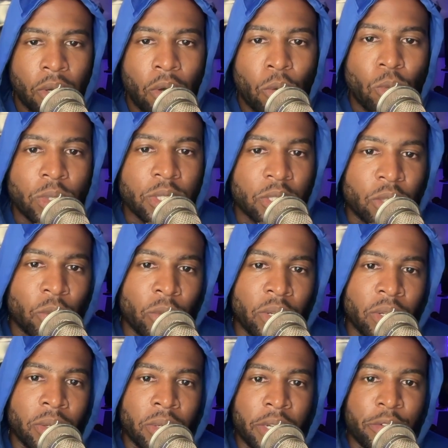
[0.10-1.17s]
What's going
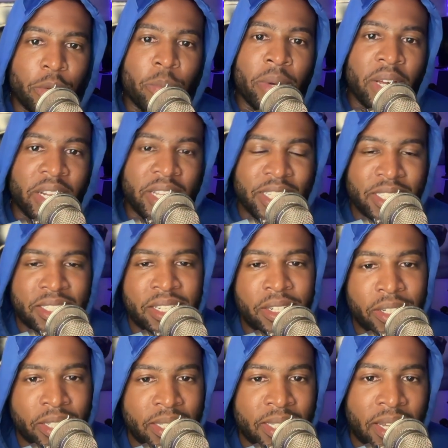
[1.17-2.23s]
on, everybody? It's
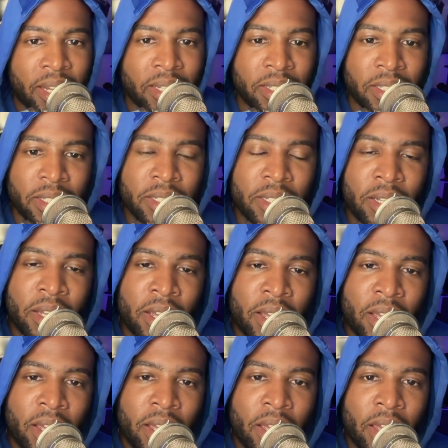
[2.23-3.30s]
Dariusallen,
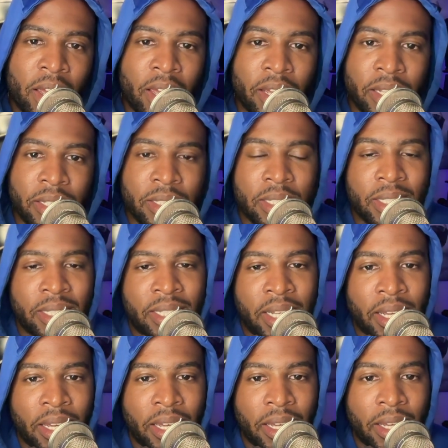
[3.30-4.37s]
and
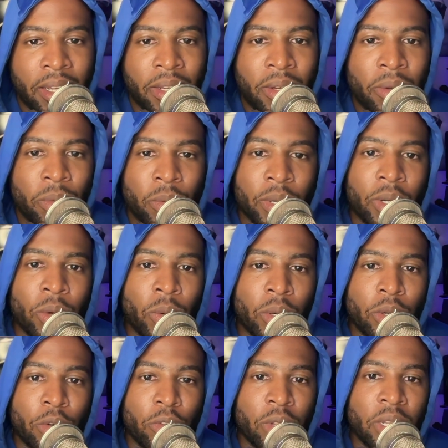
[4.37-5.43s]
today we're going
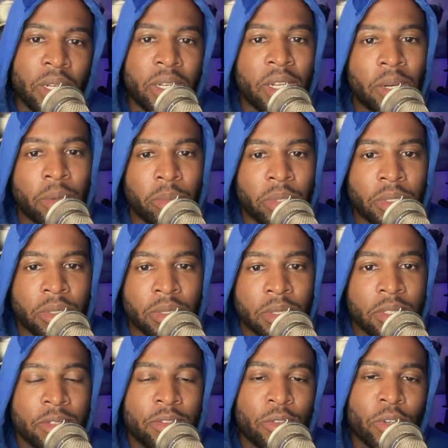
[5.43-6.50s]
over the numbers
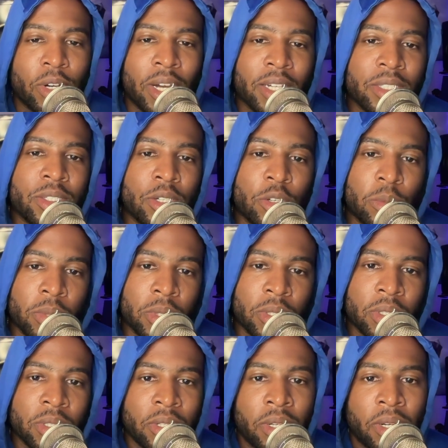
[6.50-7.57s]
for October.
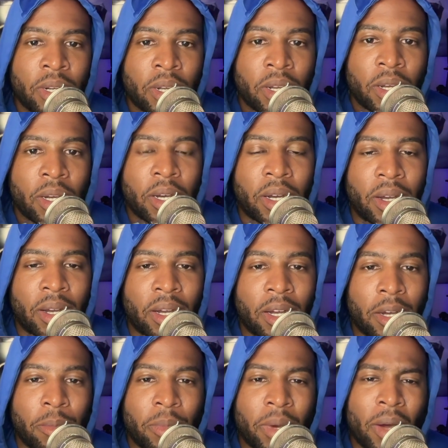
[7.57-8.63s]

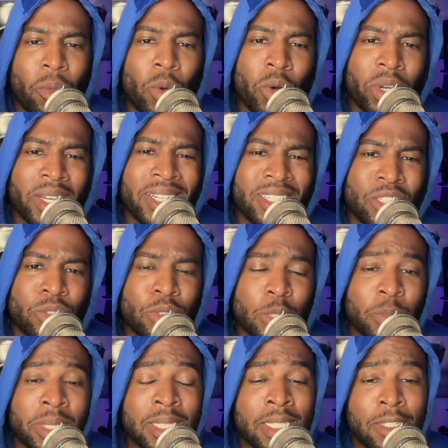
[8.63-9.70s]
I won't get into
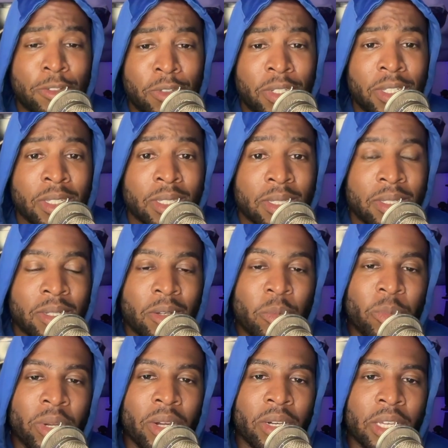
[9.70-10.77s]
specifics,
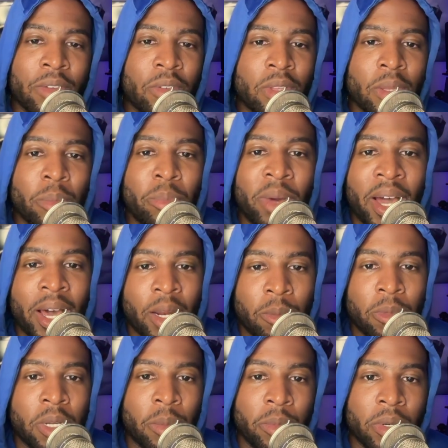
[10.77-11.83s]
but I'll give you the bottom
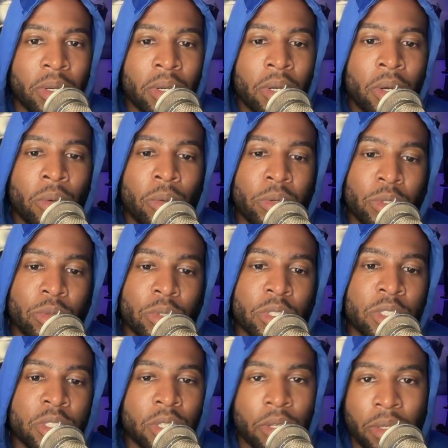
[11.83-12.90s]
number, which will
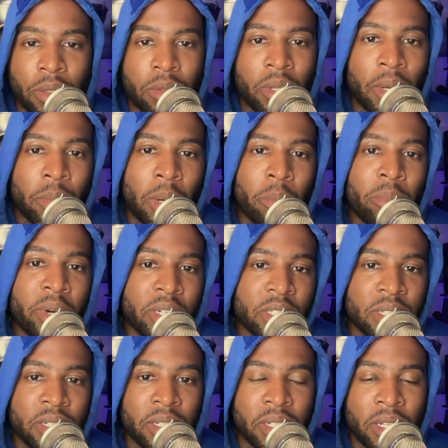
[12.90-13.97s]
show you that my
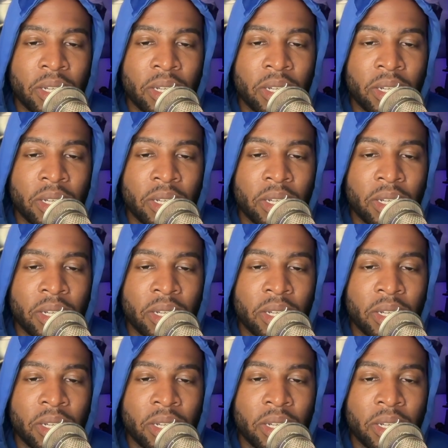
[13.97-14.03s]
budgeting